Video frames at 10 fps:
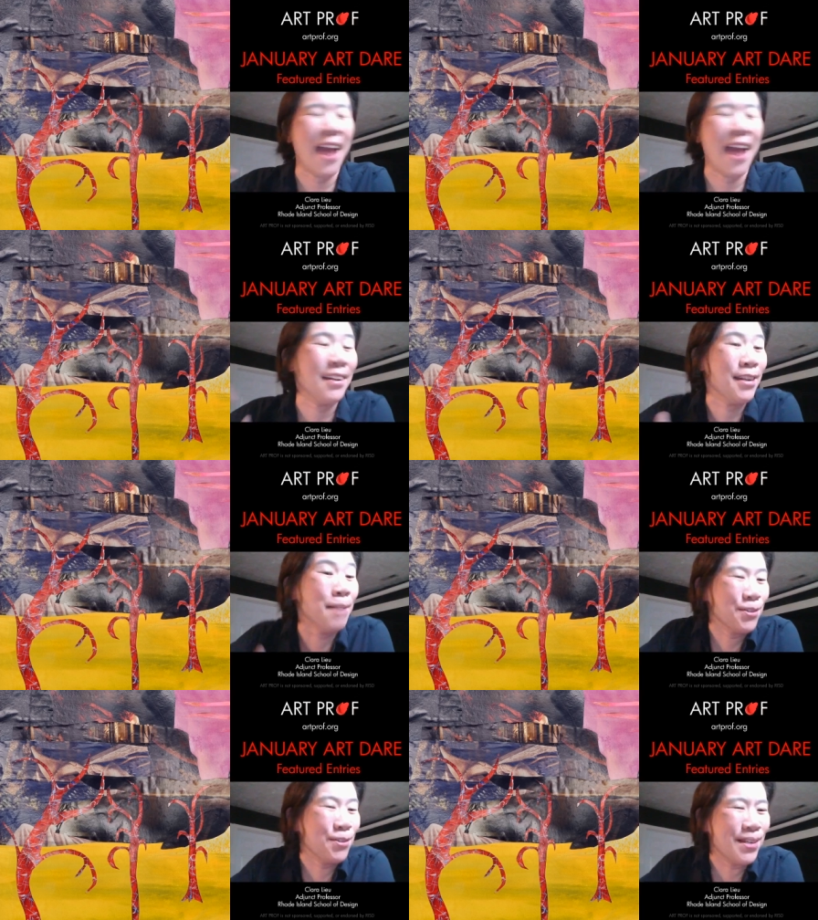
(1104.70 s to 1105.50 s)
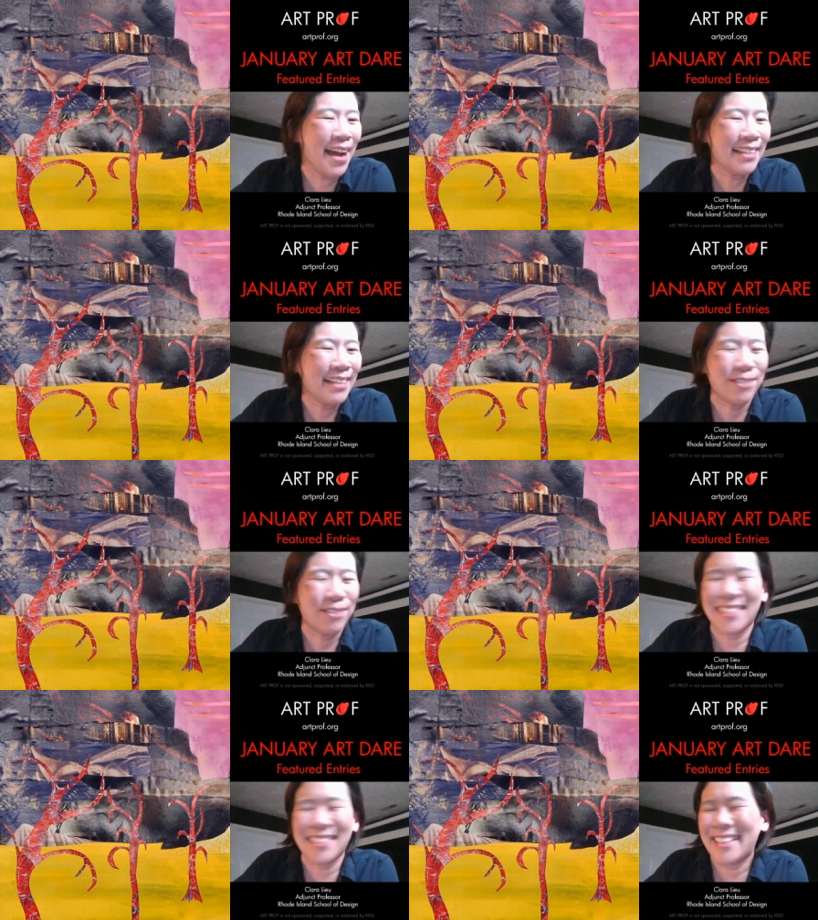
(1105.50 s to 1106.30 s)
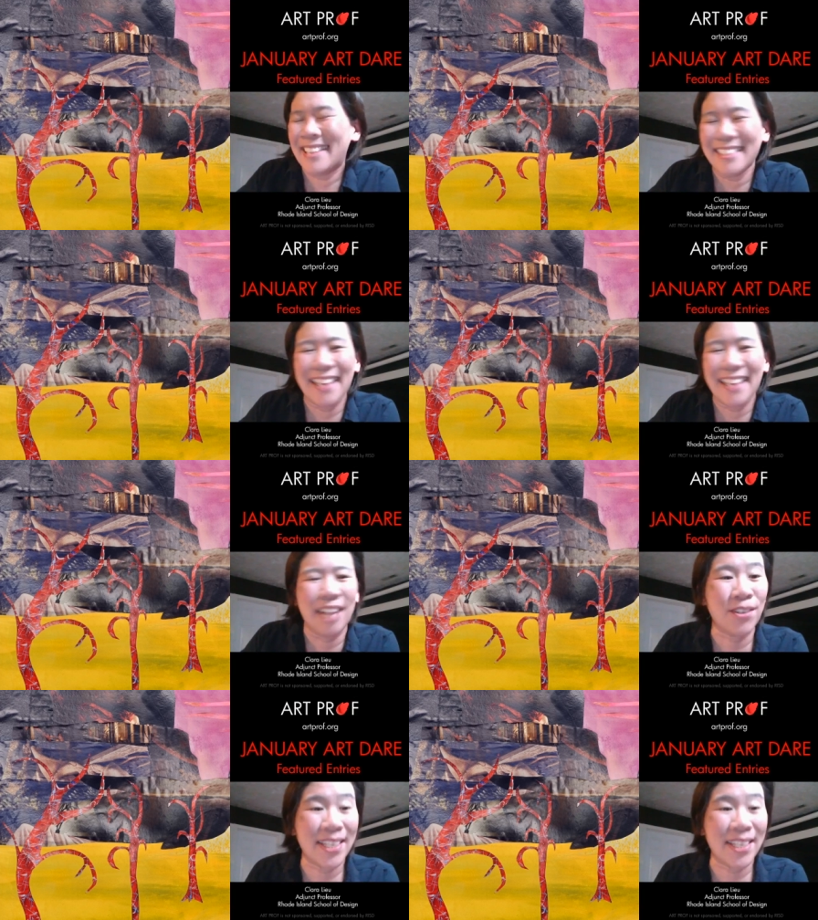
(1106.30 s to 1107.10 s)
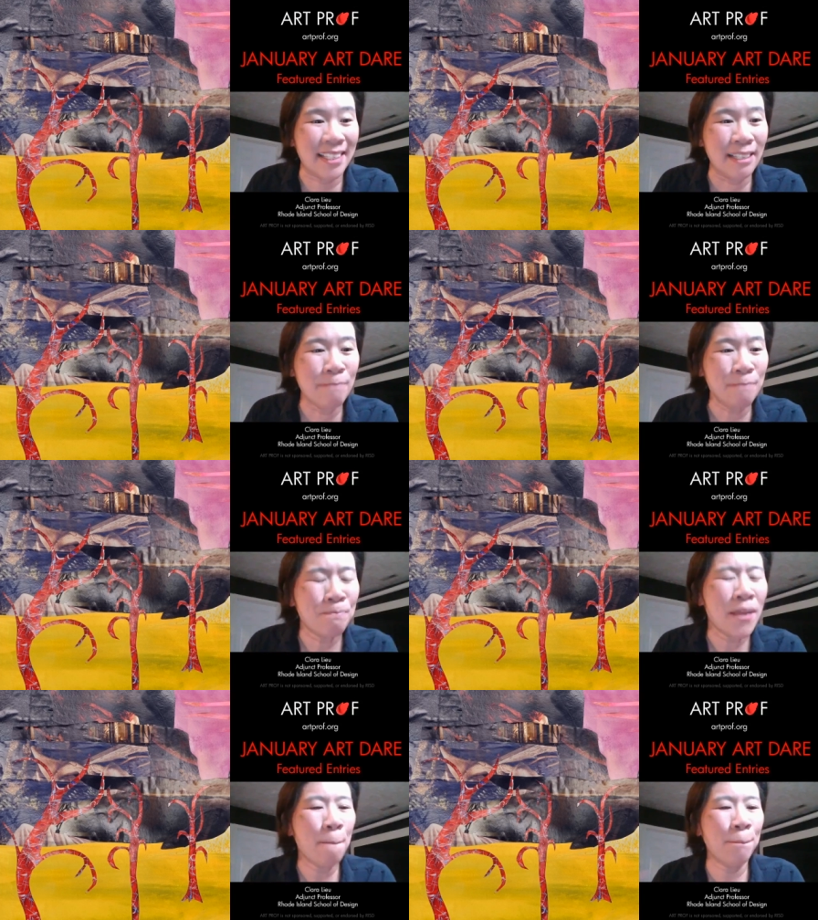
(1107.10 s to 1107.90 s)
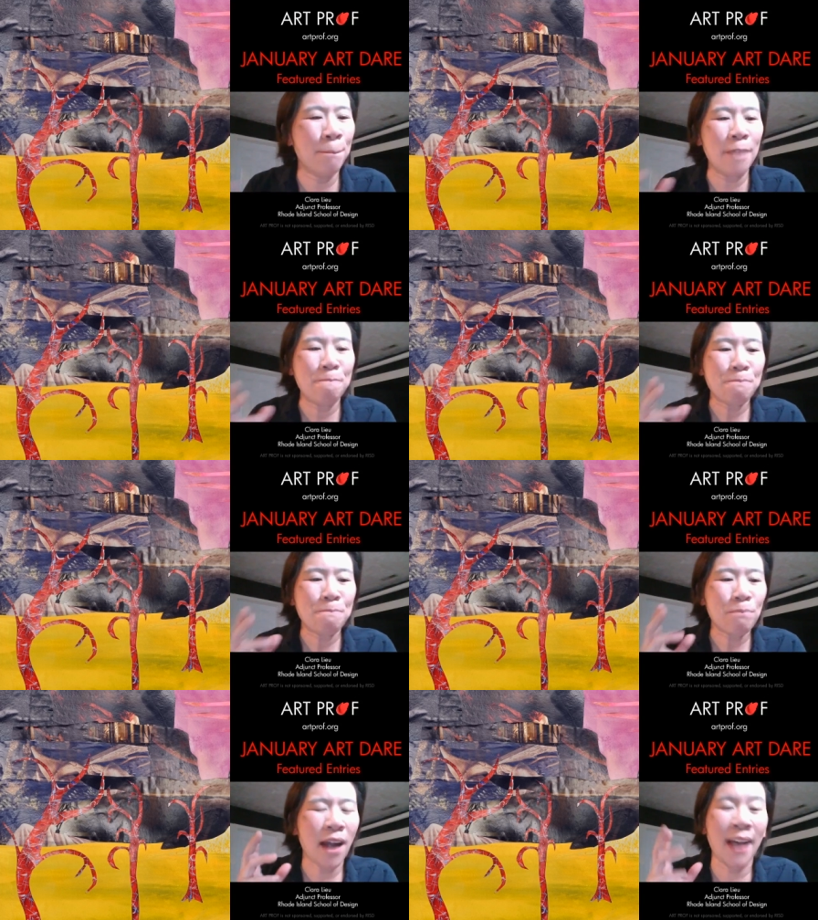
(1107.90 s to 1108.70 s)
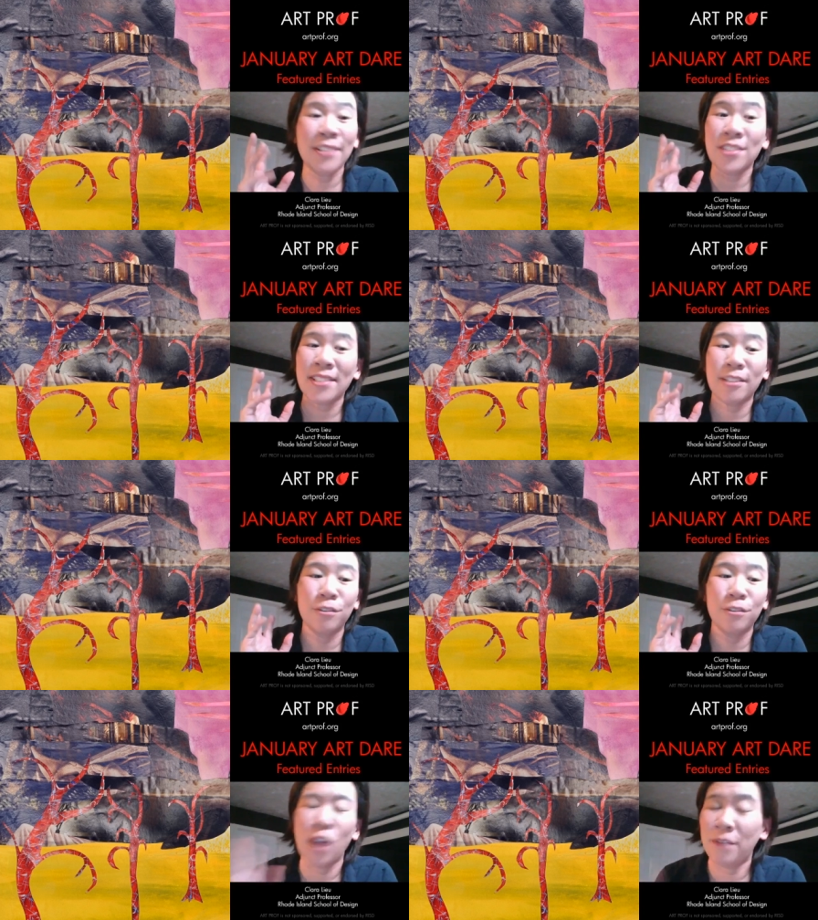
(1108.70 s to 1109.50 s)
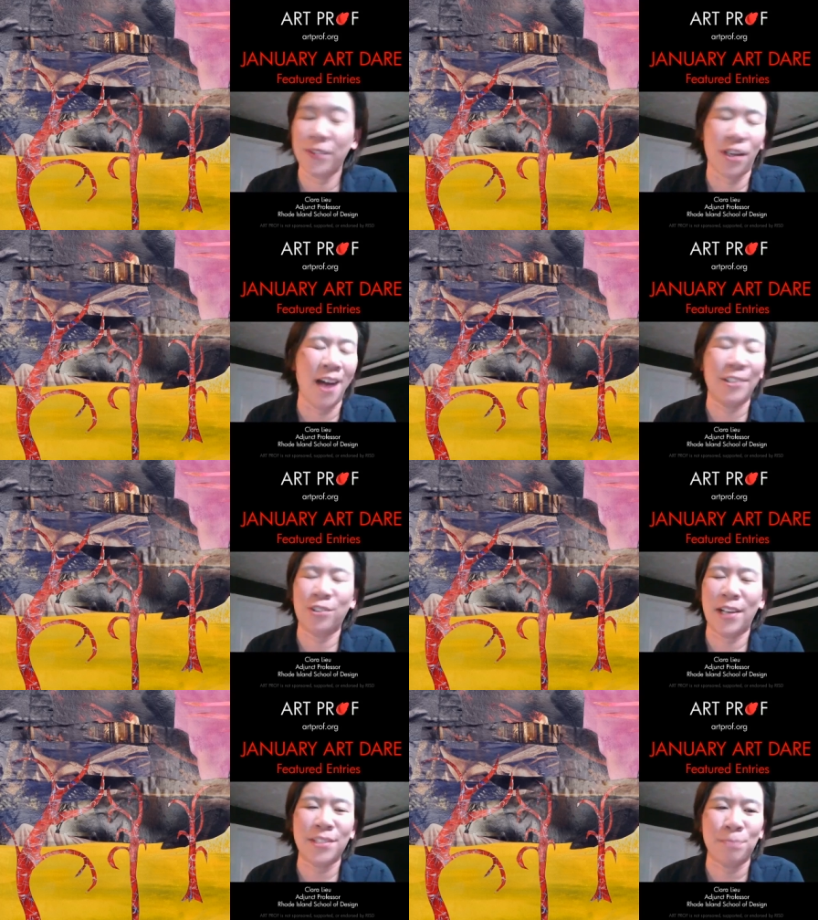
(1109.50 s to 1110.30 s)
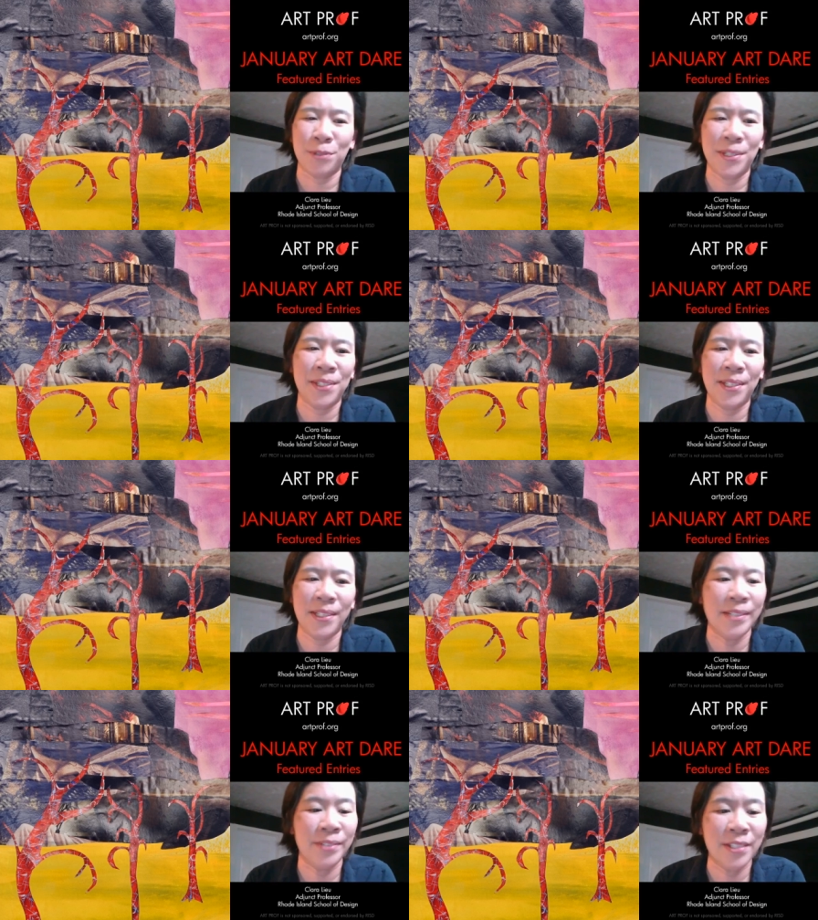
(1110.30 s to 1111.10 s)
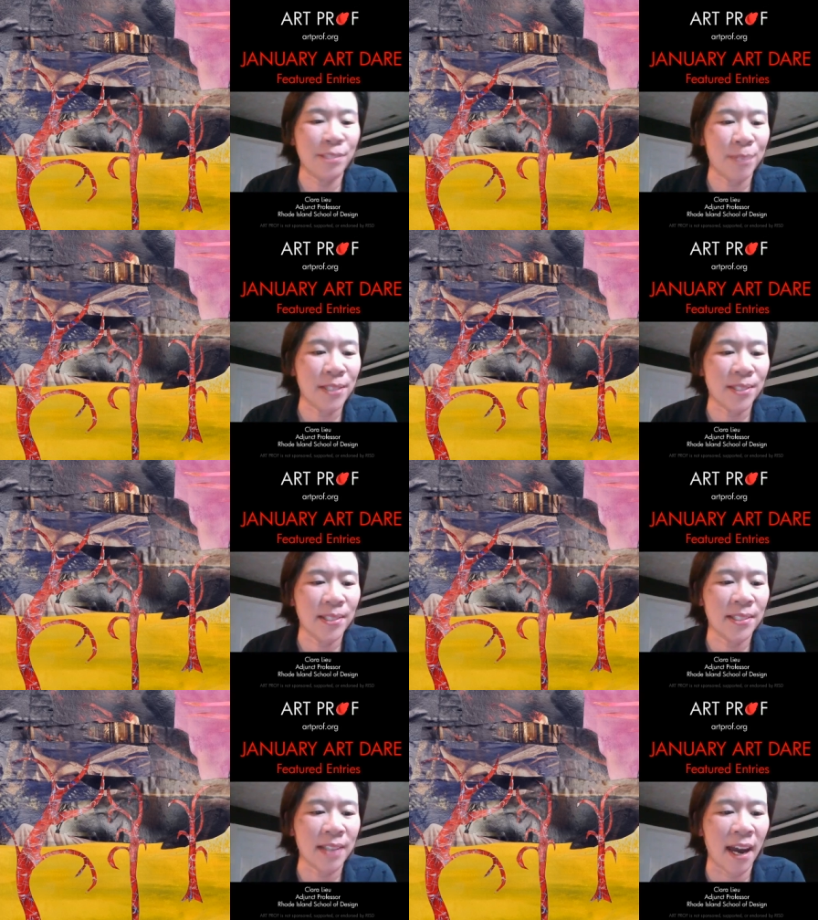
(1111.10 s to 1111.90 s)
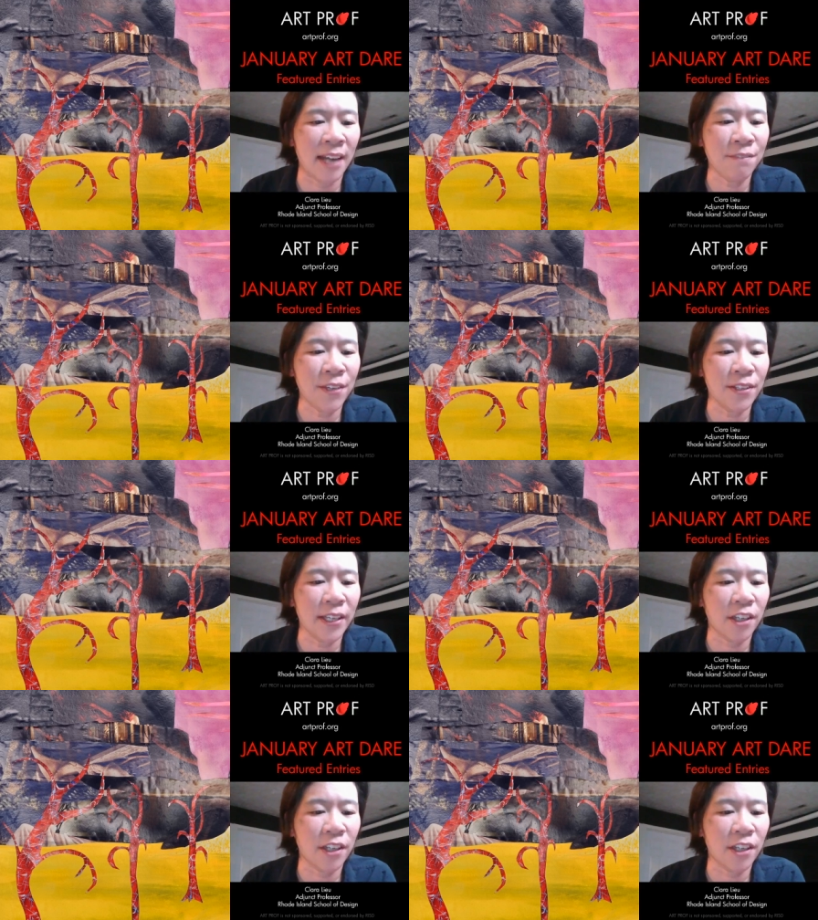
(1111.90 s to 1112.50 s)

ended up doing that coincidentally. I have no idea. But I just love the contrast, Marina, in these pieces. I feel like